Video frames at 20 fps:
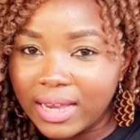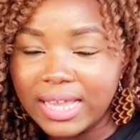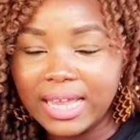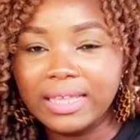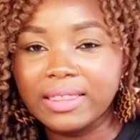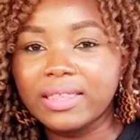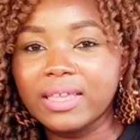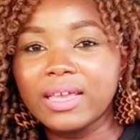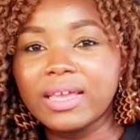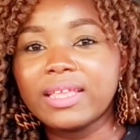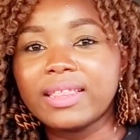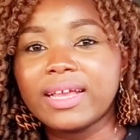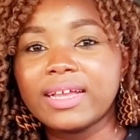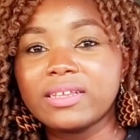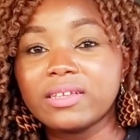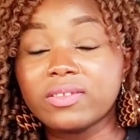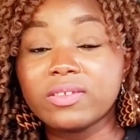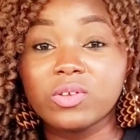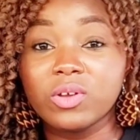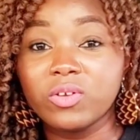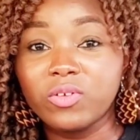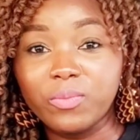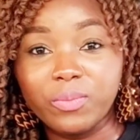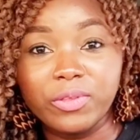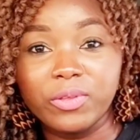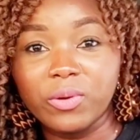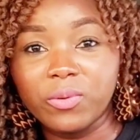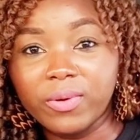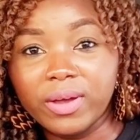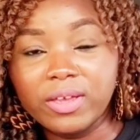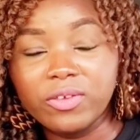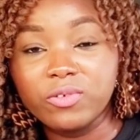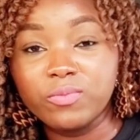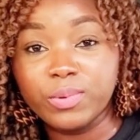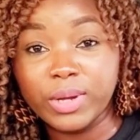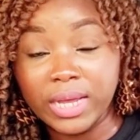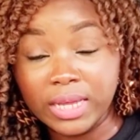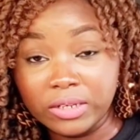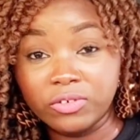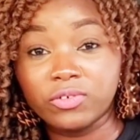and thinking that this is going to be the way you
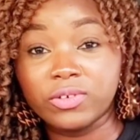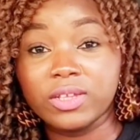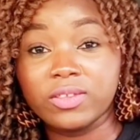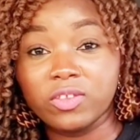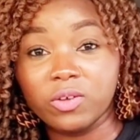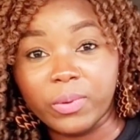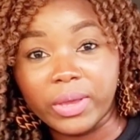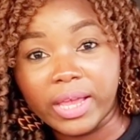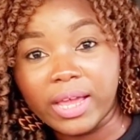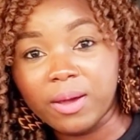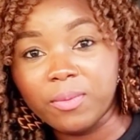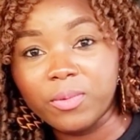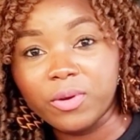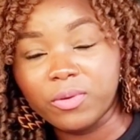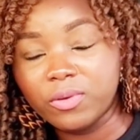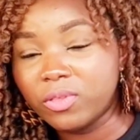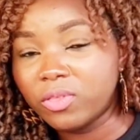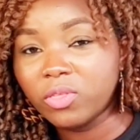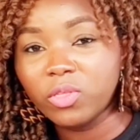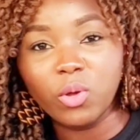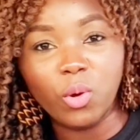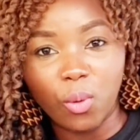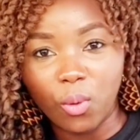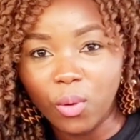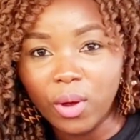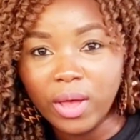can dress up in Cameroon. No.